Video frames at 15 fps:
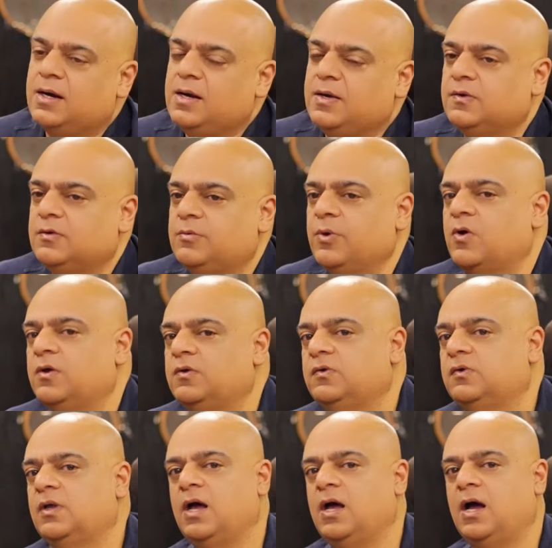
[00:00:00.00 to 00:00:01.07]
conditions?
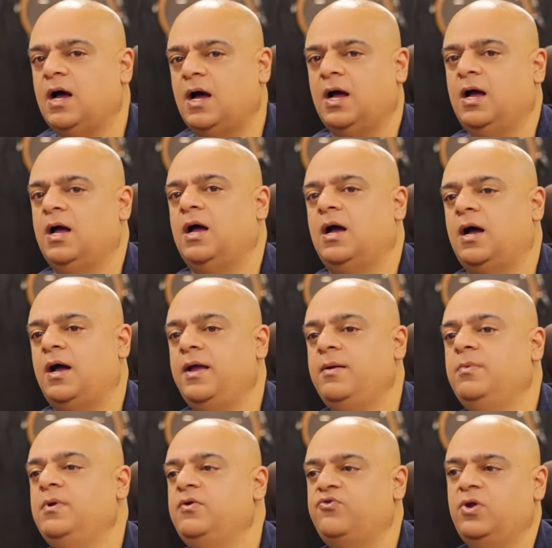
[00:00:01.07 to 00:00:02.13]
Because
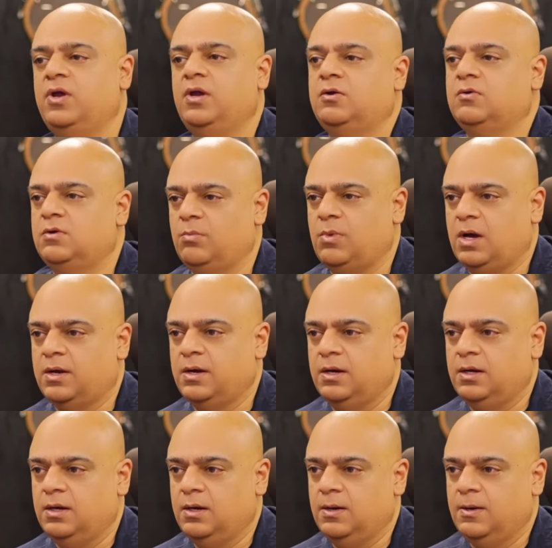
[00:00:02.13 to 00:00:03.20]
I'm entering into the
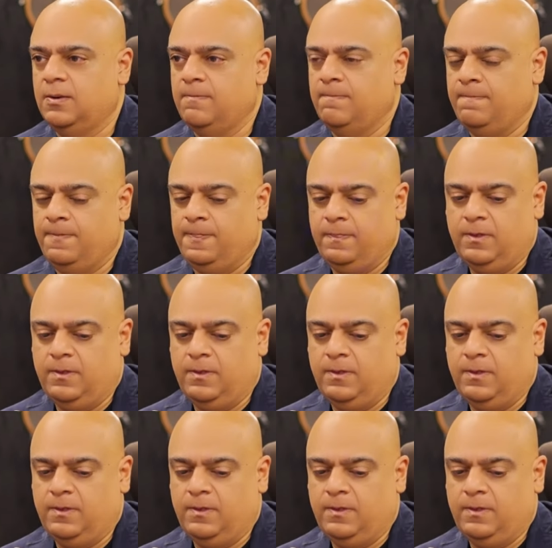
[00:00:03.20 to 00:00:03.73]
market. Yeah.